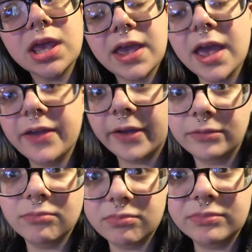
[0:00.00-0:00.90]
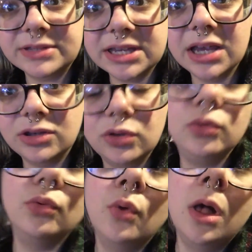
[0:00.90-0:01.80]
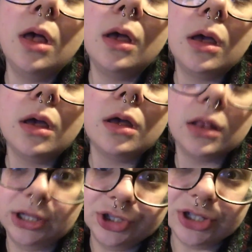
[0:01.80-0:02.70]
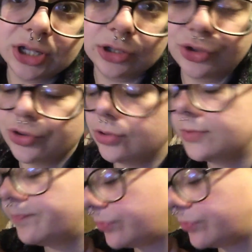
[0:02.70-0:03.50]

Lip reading: It set to Legend of Zelda controls.